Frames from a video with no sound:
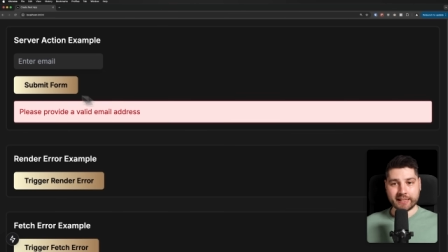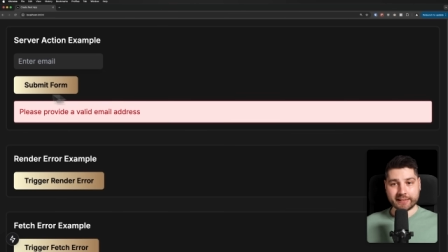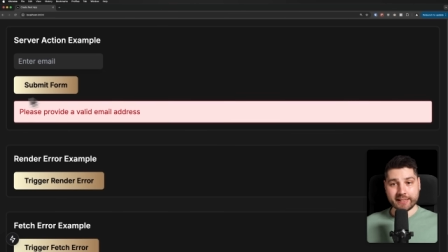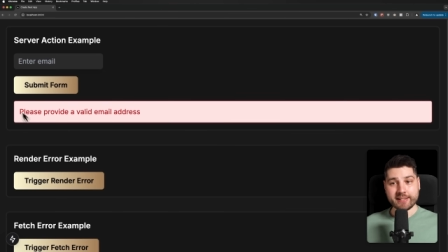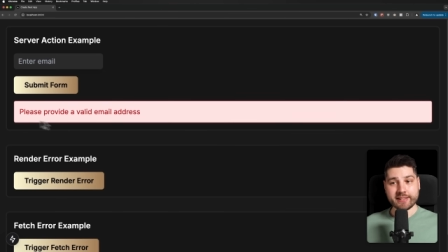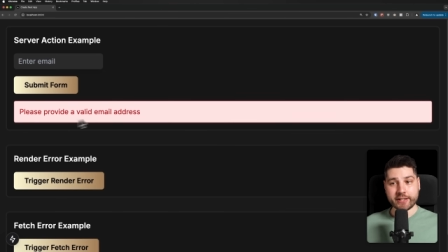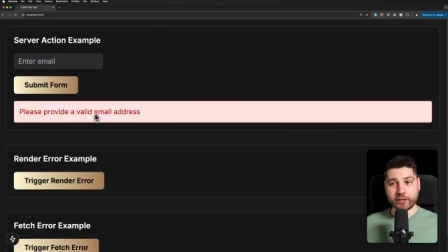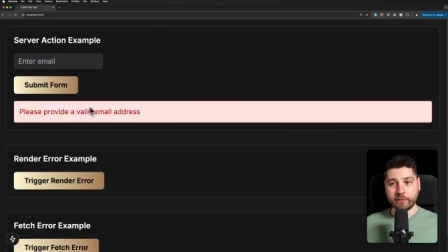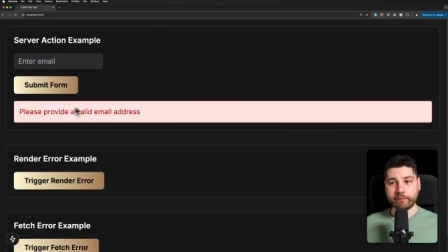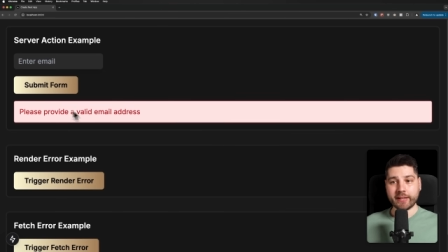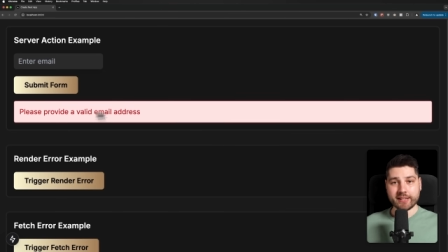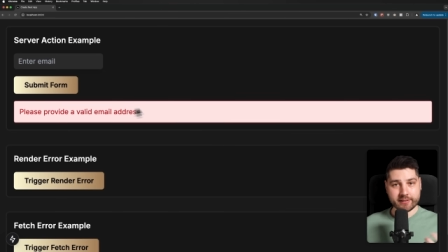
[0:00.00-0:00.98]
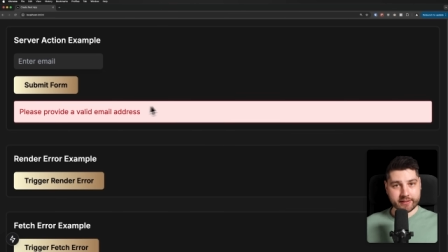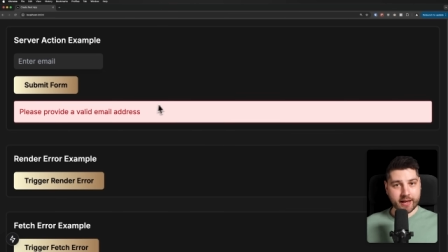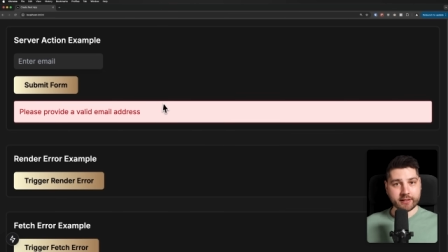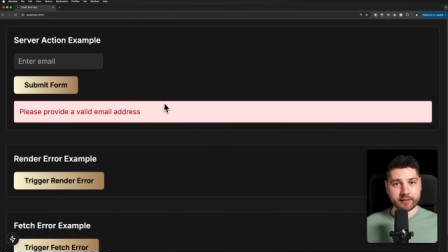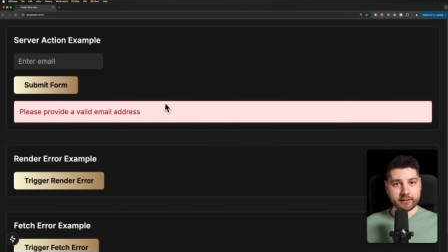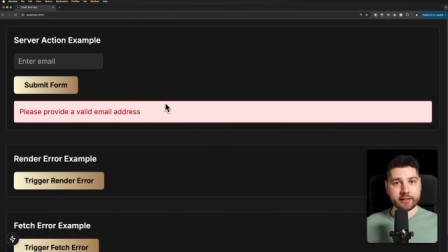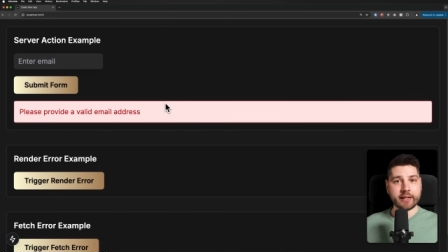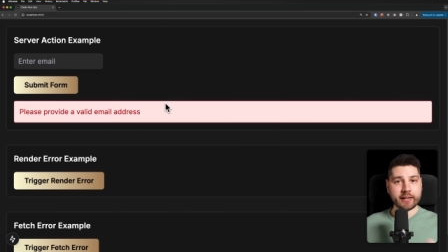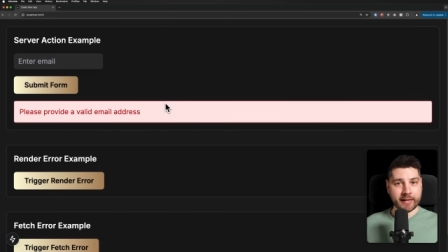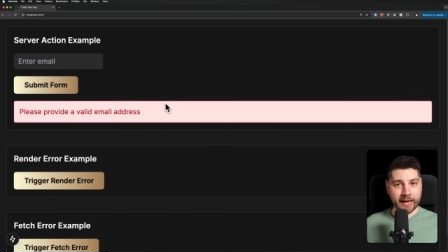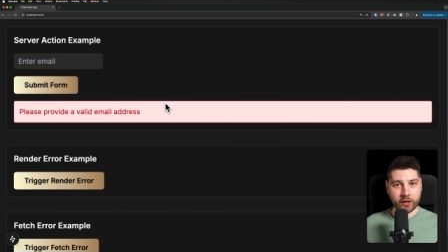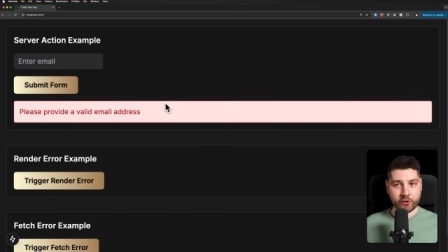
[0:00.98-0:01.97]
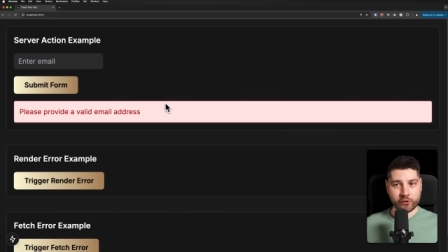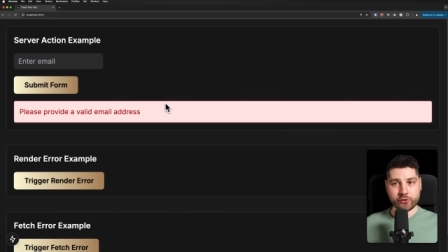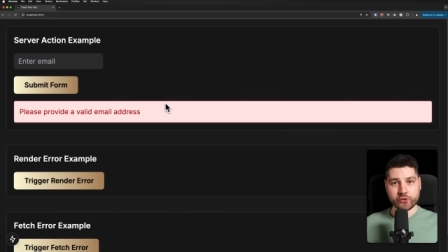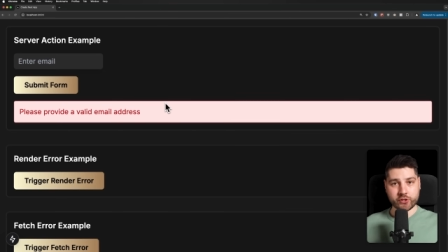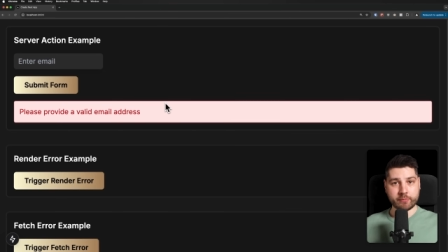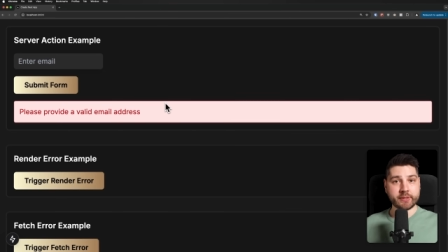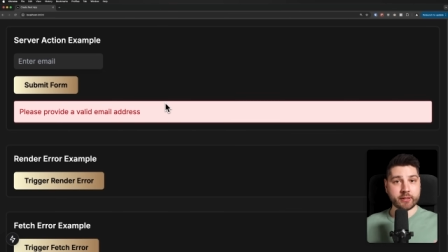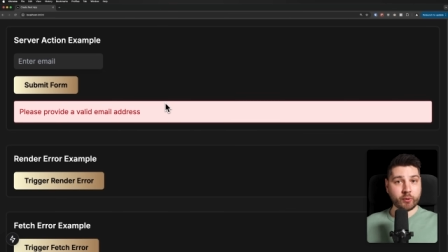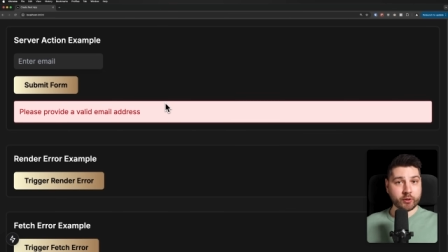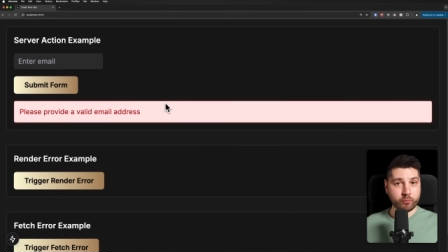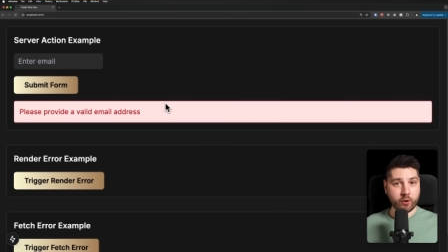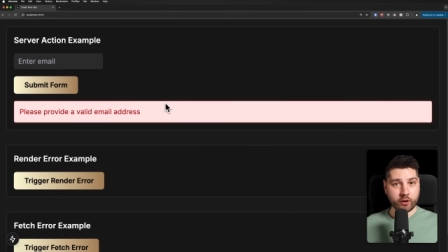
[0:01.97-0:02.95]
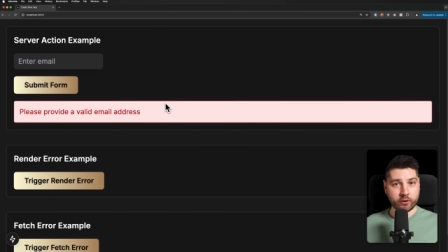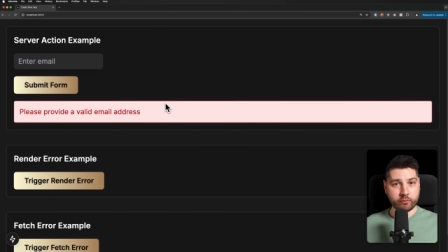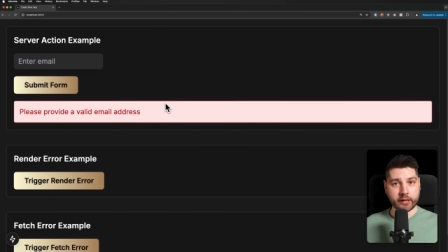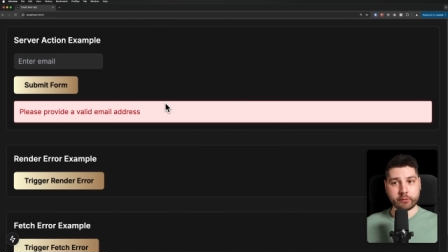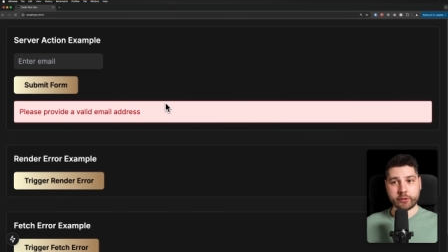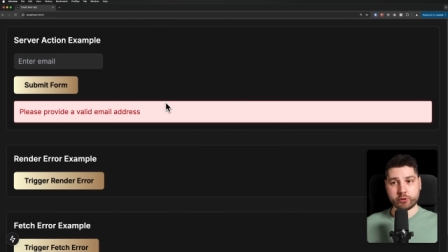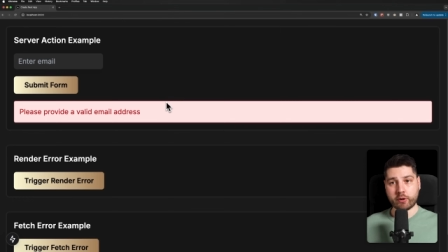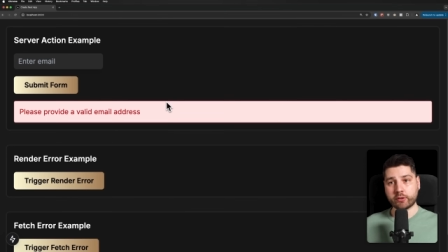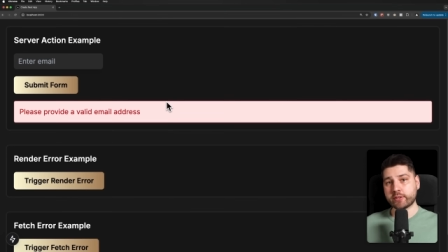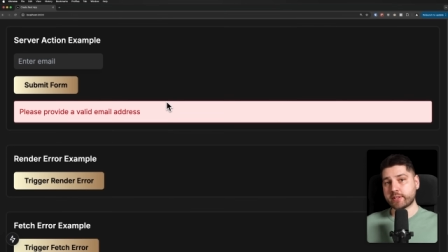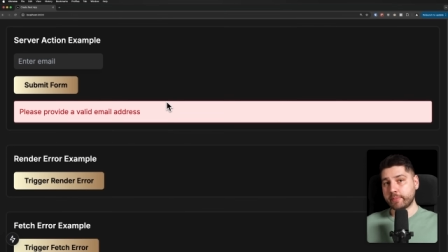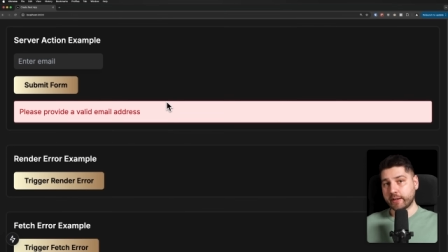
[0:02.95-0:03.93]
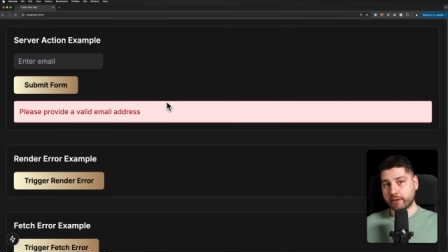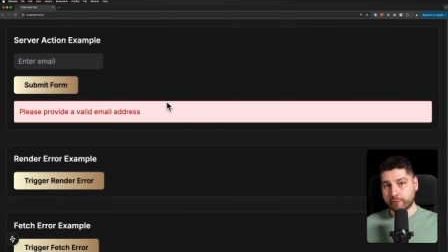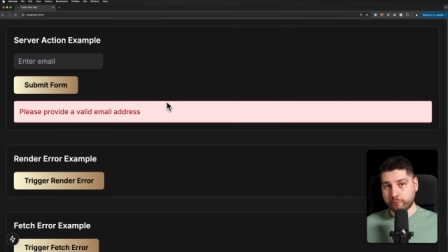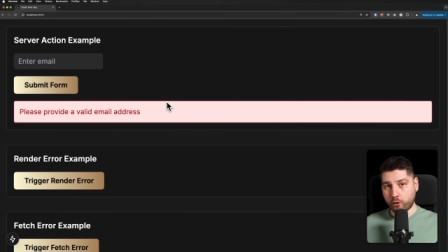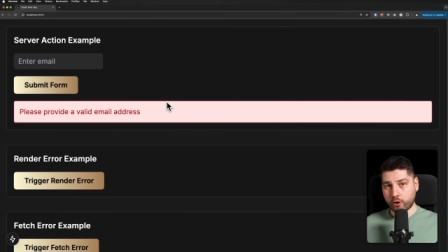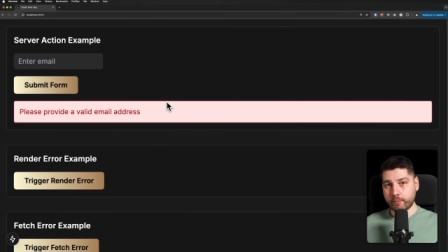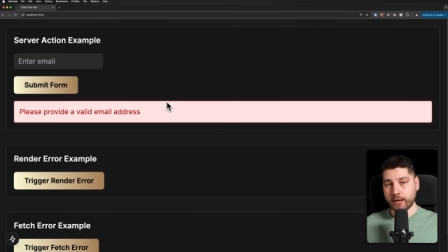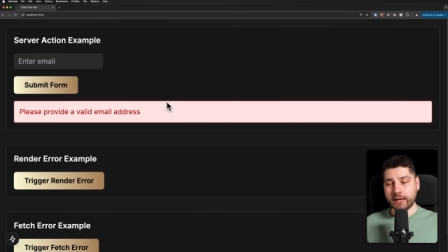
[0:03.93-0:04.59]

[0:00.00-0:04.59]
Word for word: This here is technically an error. Something went wrong, right? We tried to submit a form